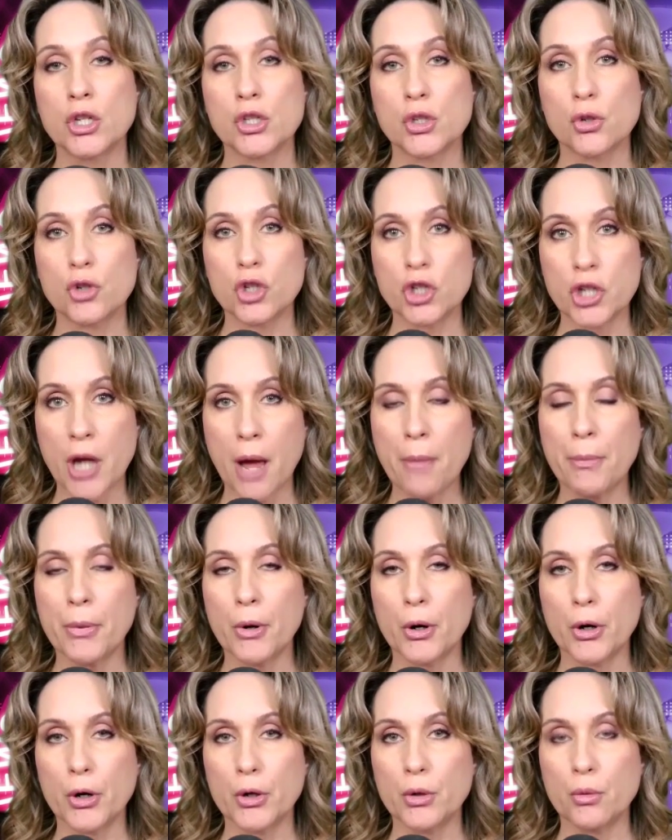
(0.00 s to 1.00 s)
So
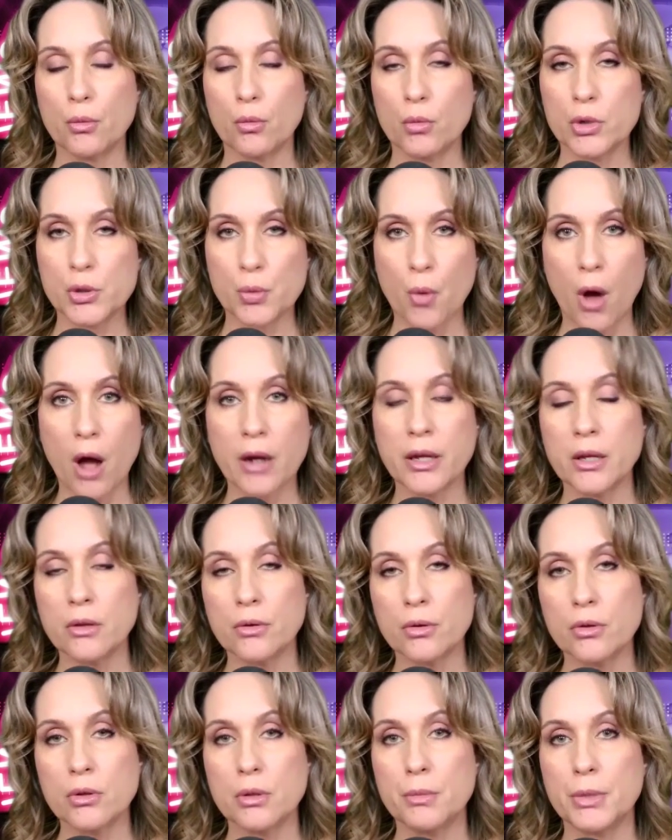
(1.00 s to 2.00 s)
Sheppard was walking
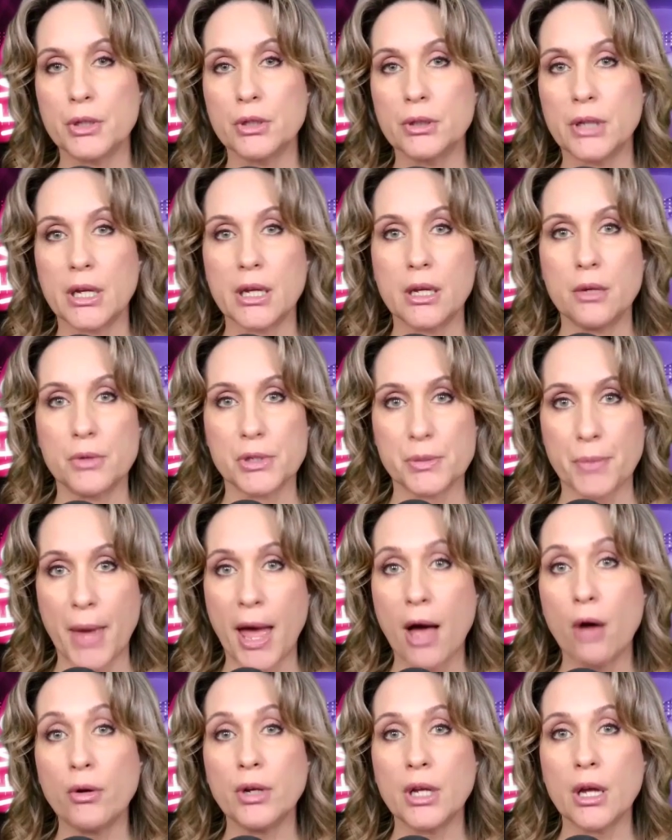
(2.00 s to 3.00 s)
through the building. He was
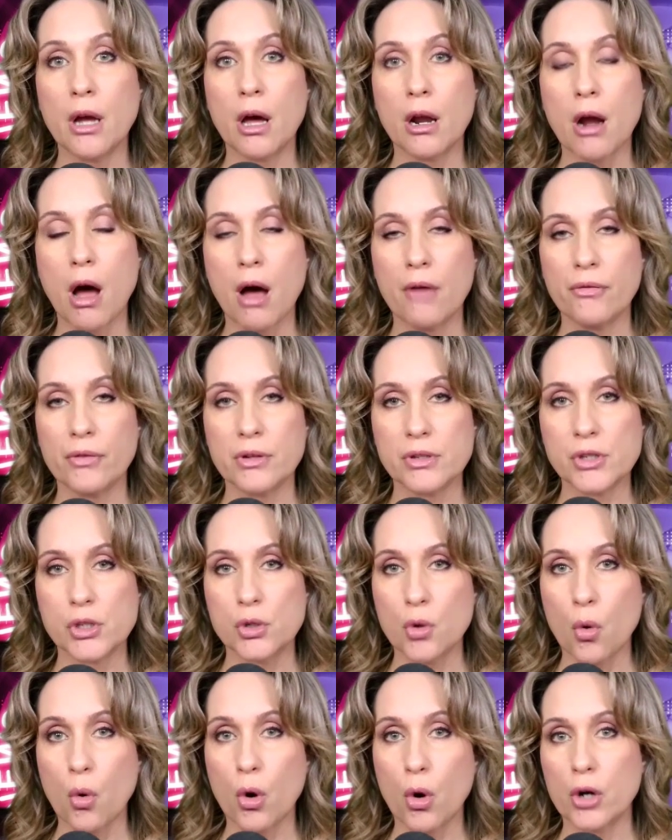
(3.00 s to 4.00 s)
pounding on office
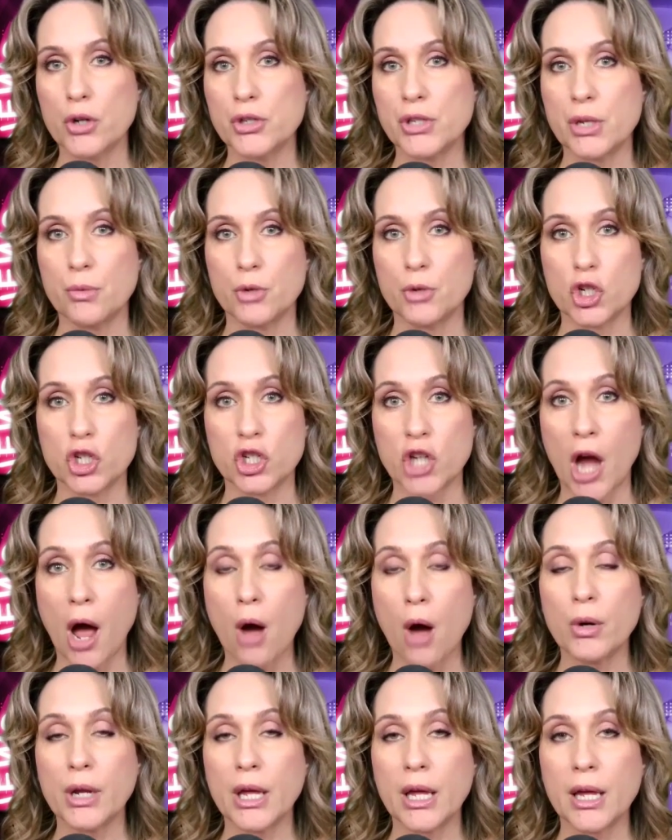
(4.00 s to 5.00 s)
doors. He was
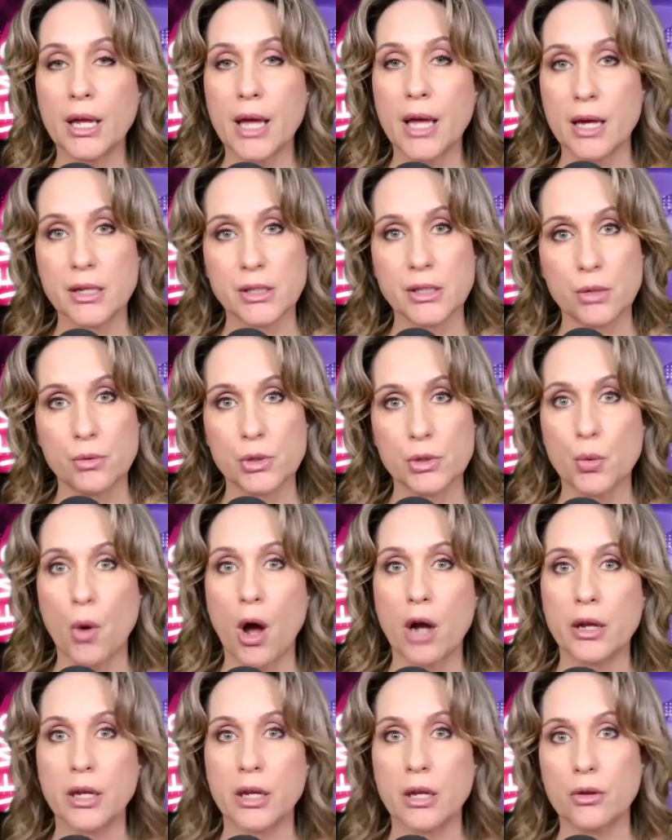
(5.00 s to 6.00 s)
shouting as he was
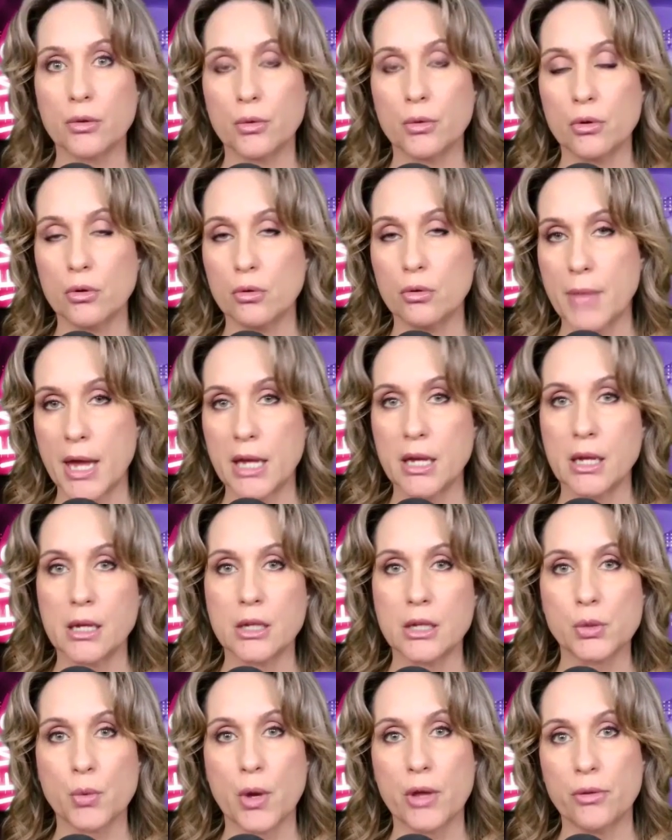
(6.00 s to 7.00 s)
walking through, making
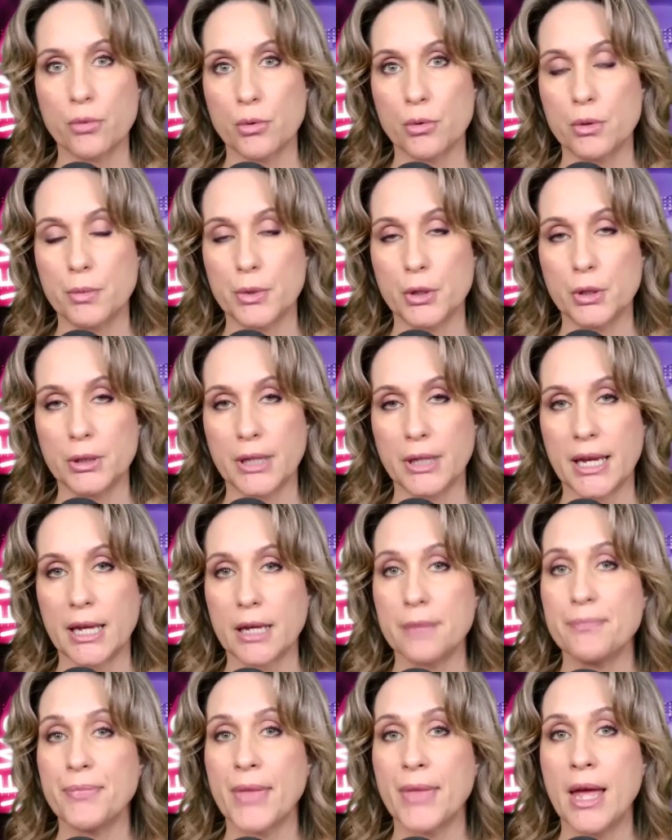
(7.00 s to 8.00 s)
his way through the
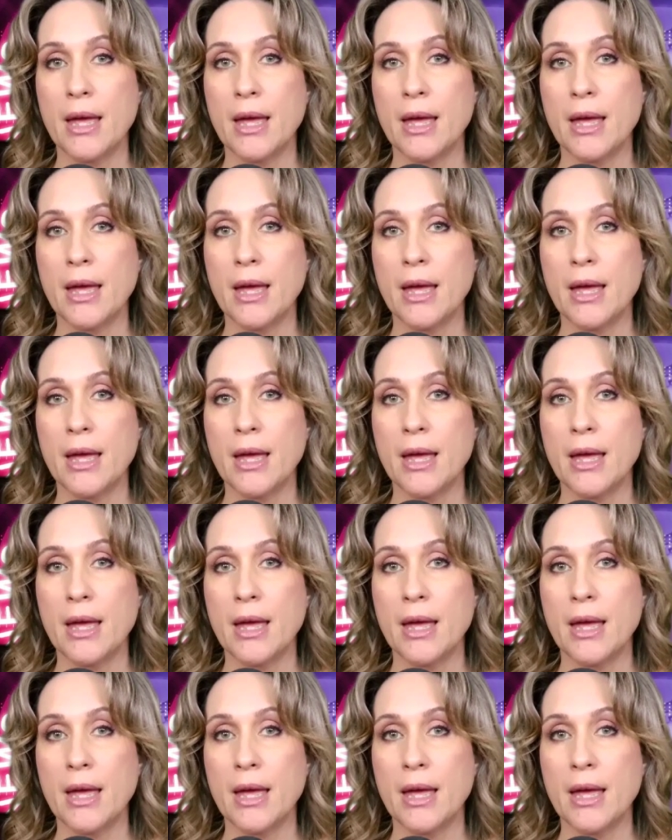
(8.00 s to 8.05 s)
building.